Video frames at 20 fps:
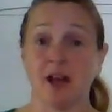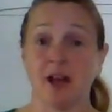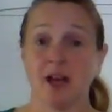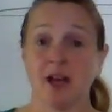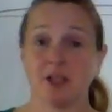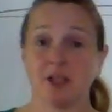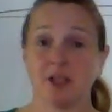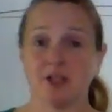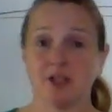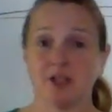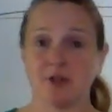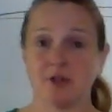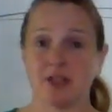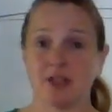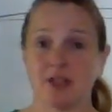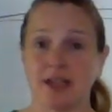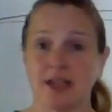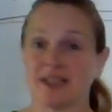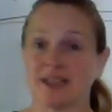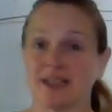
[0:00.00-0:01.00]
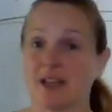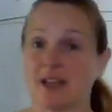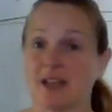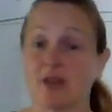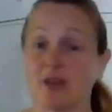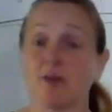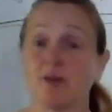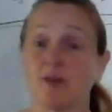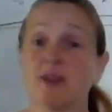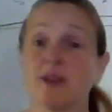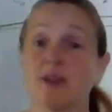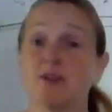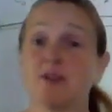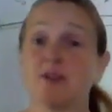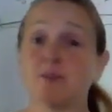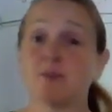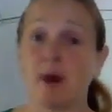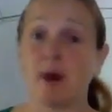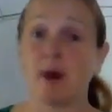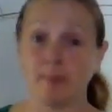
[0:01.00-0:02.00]
to do things like run those
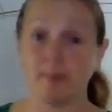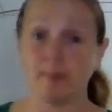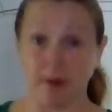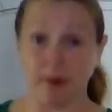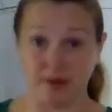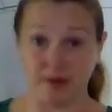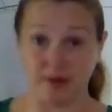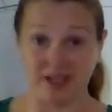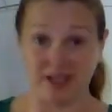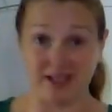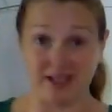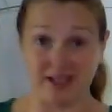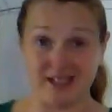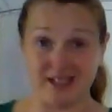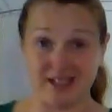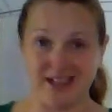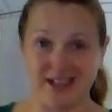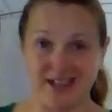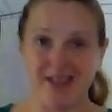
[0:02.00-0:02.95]
pump proteins.